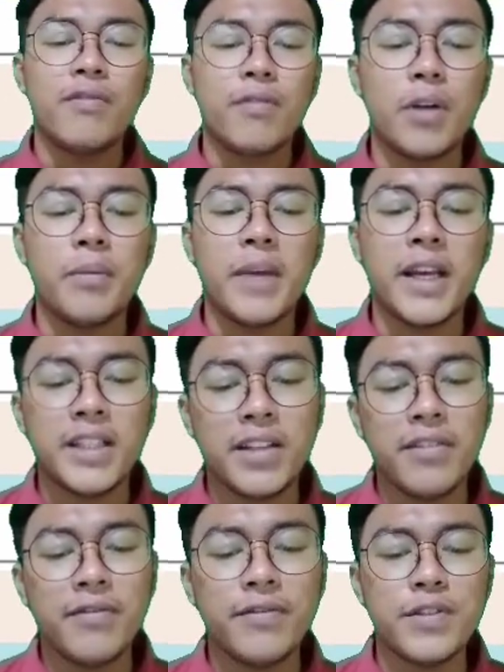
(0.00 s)
from
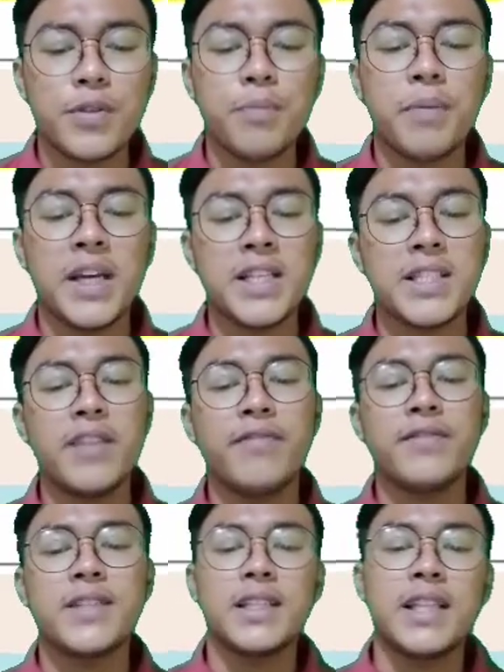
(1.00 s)
active to
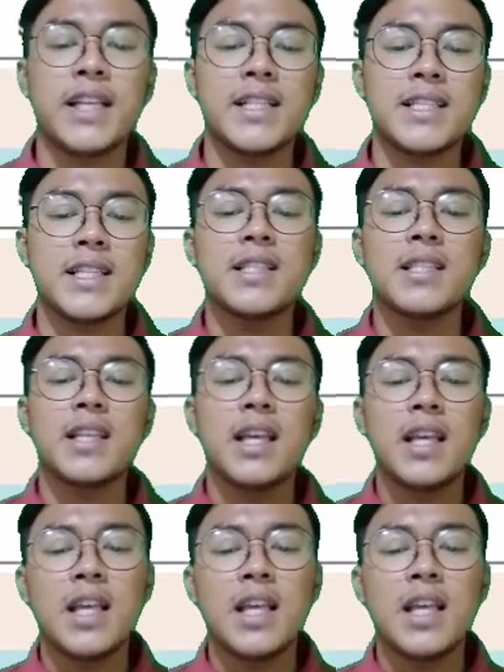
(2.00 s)
passive sentences